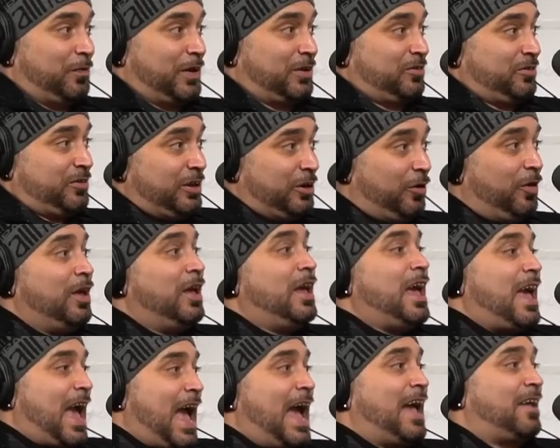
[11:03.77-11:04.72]
It still
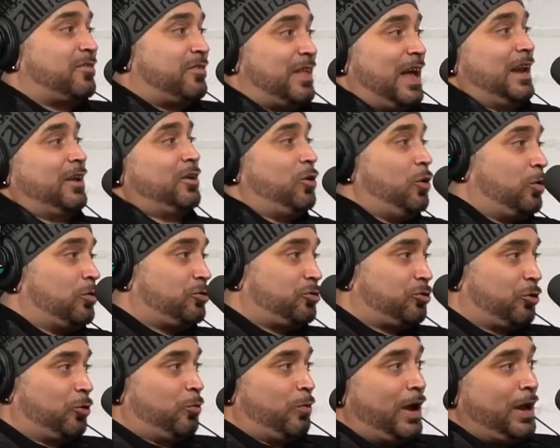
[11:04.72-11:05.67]
has that
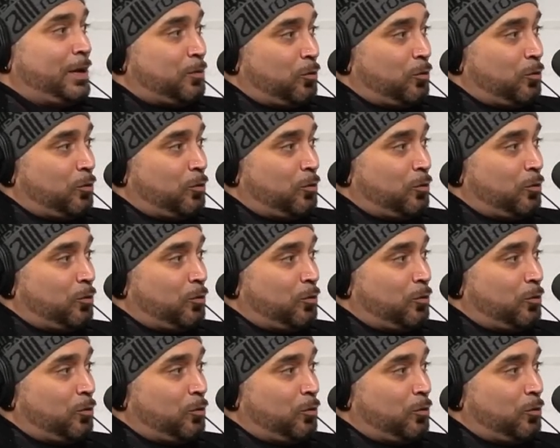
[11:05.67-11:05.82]
culture way